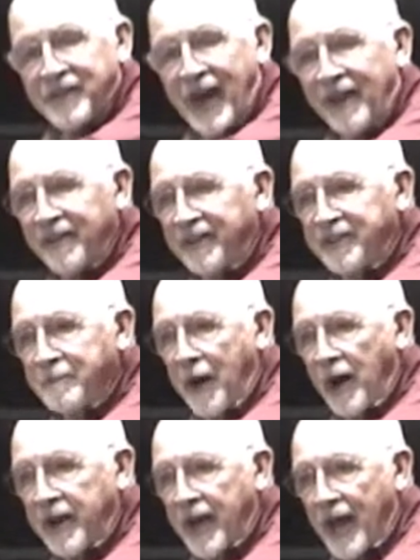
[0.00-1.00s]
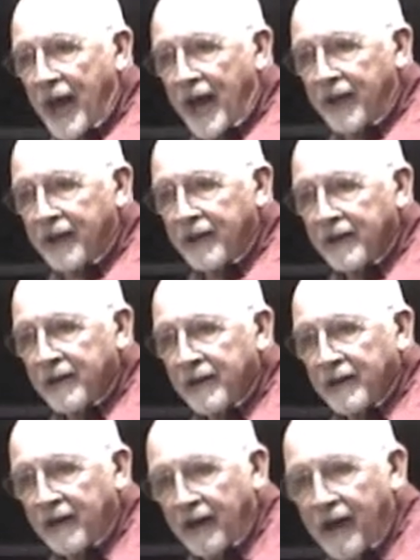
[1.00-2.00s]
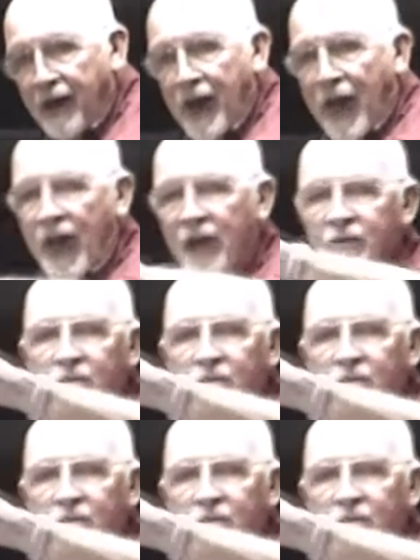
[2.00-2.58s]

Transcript: out of the demoniac, and